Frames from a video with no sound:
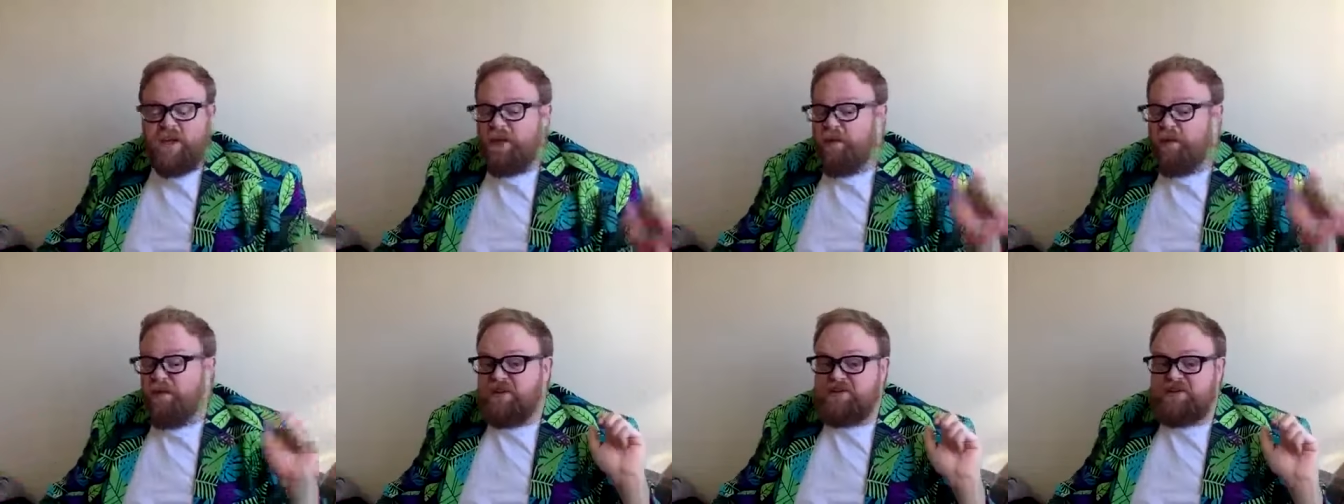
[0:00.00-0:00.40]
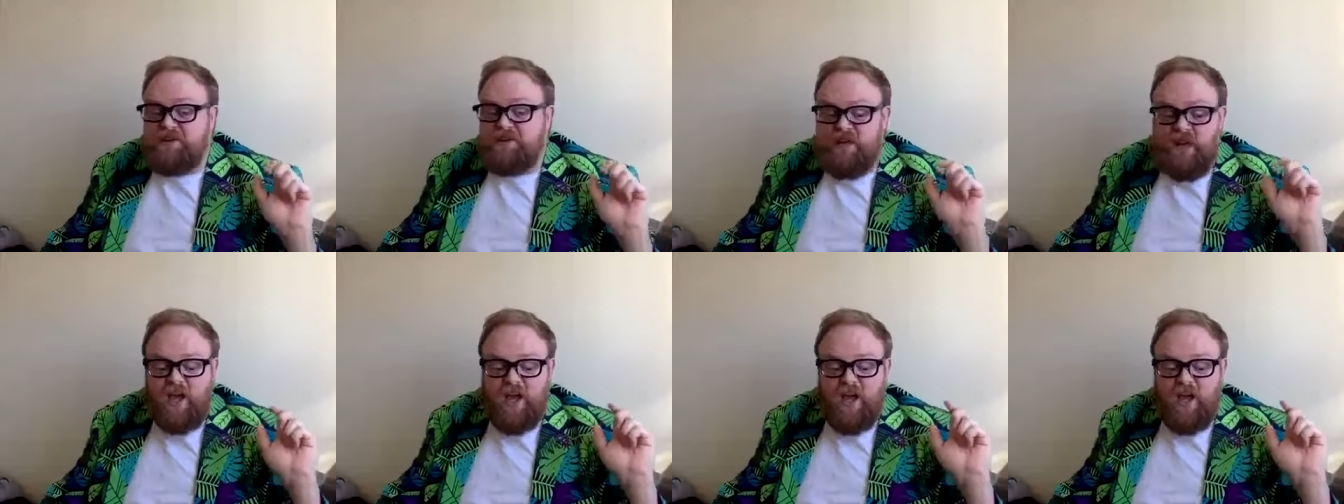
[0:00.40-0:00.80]
There
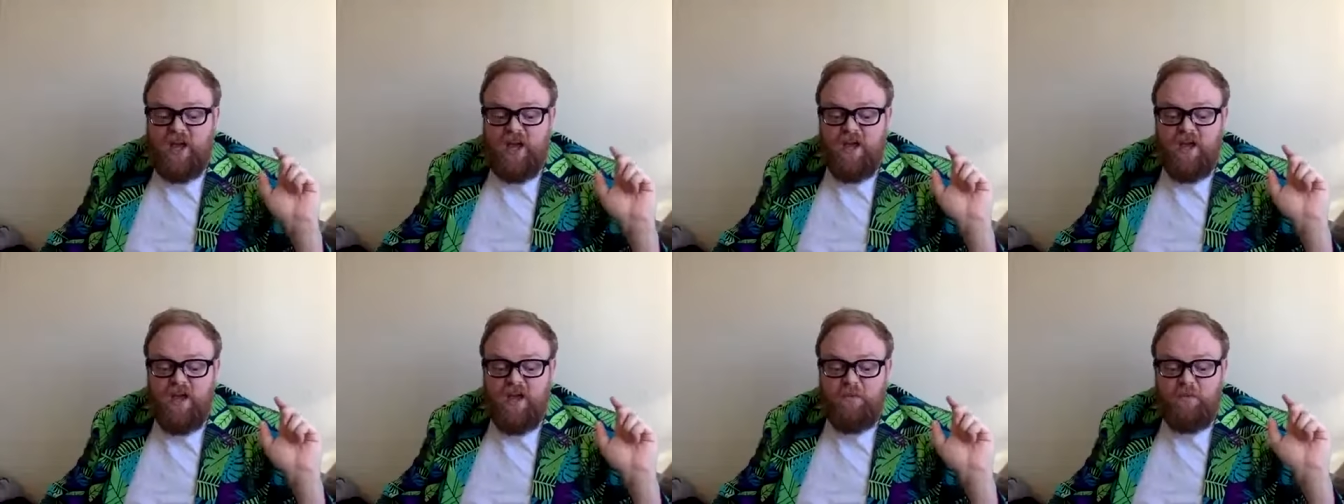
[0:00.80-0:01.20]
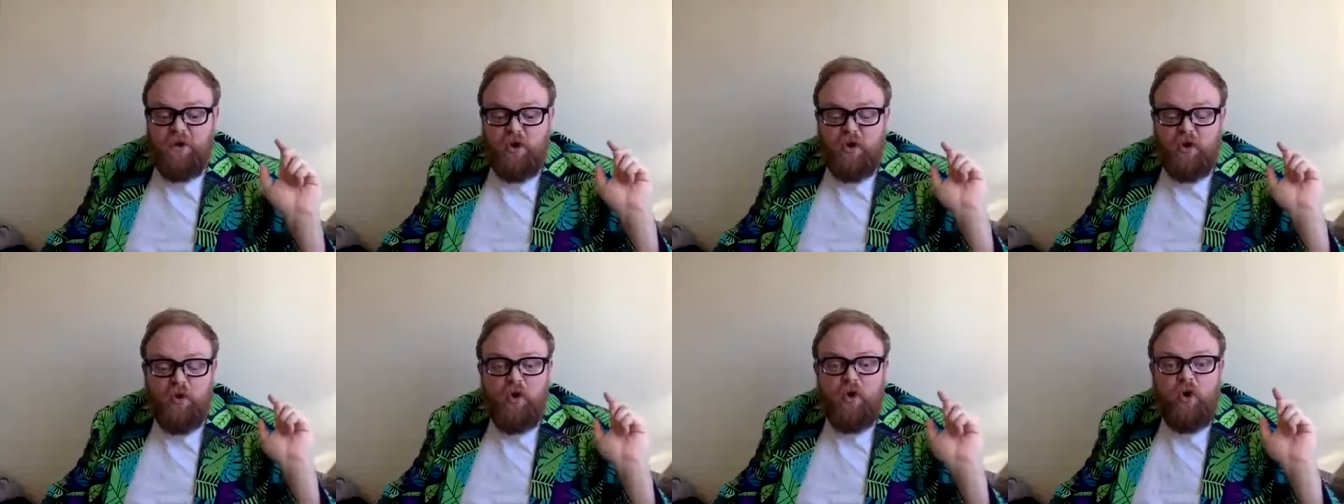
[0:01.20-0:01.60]
was
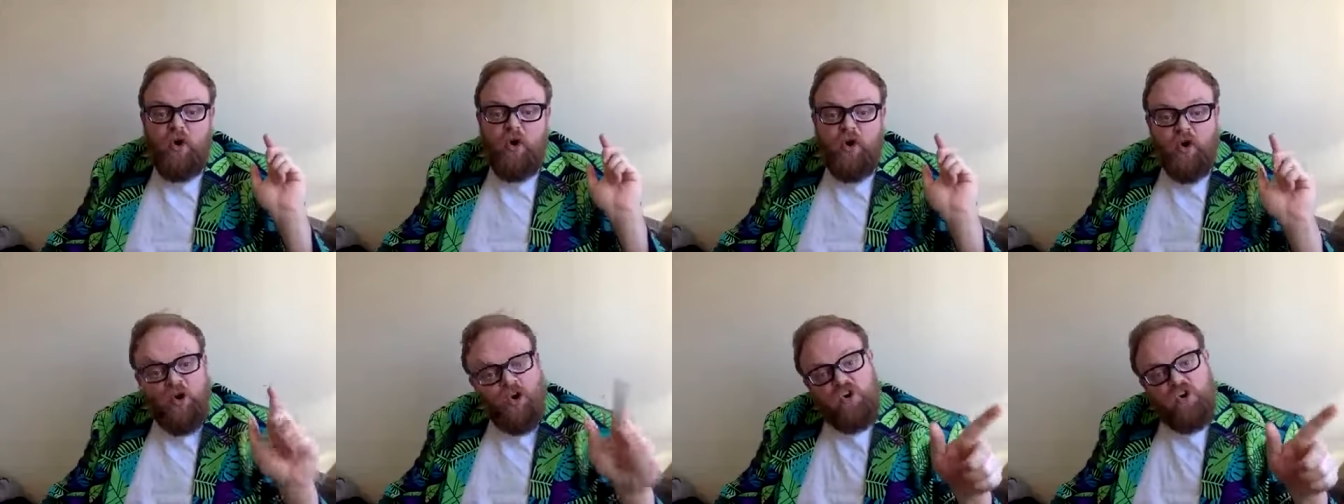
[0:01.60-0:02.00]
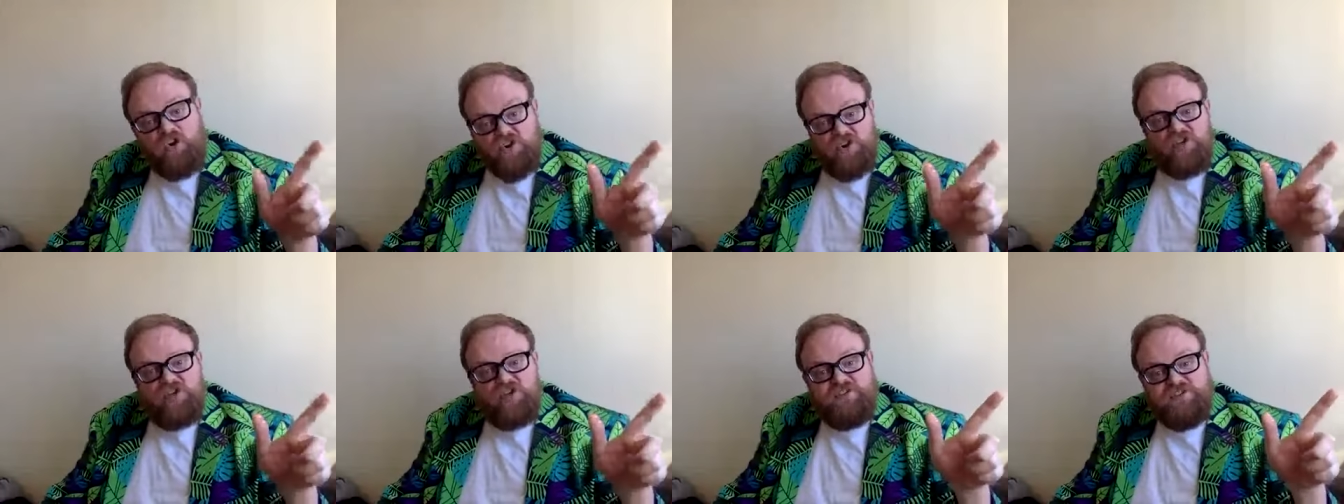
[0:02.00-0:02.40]
um,
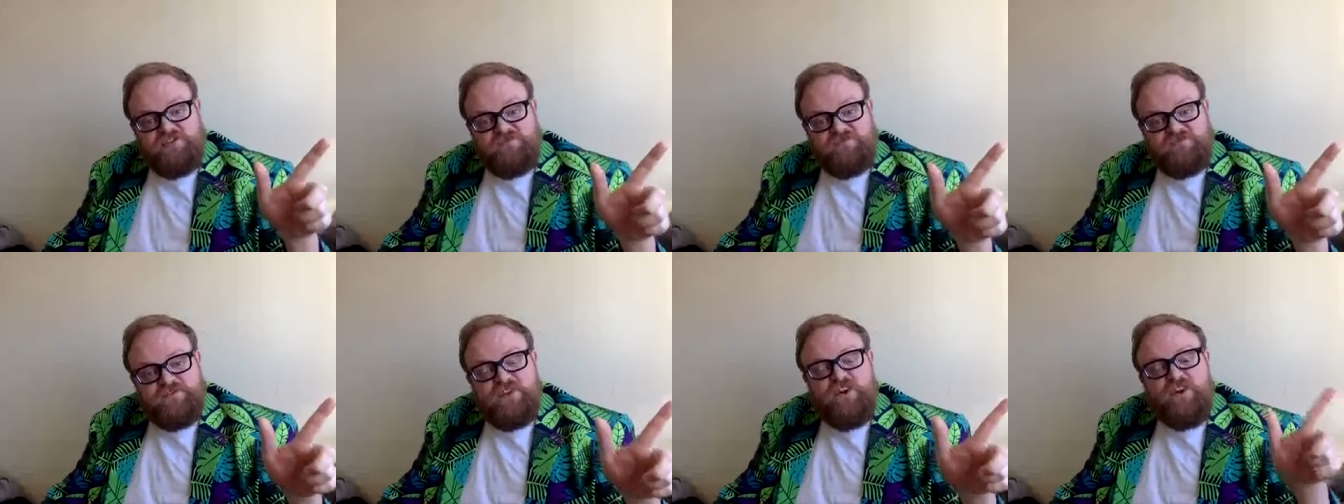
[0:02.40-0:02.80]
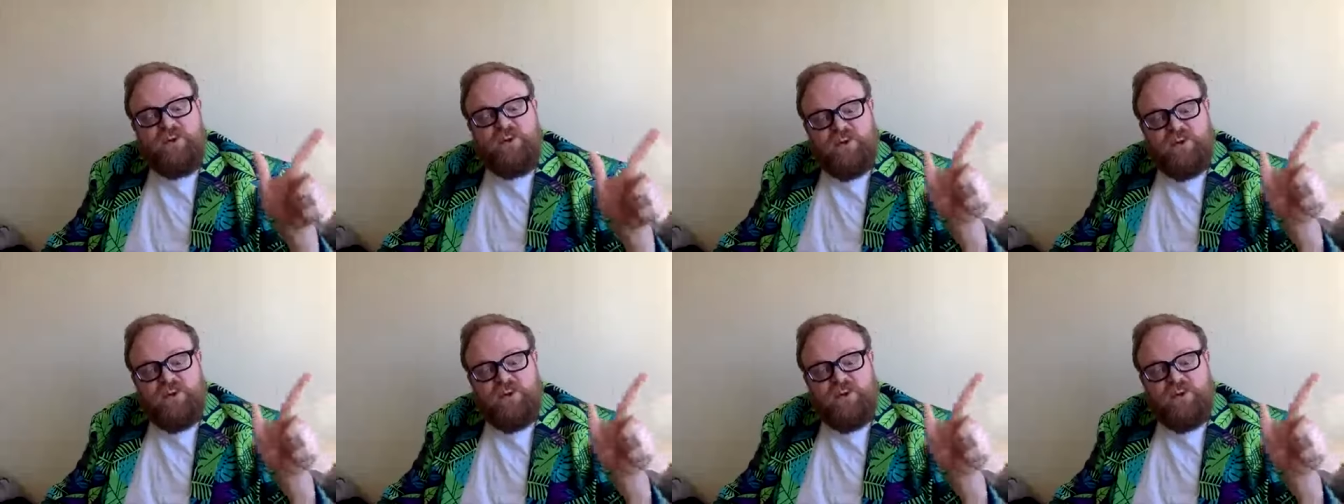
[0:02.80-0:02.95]
Horus,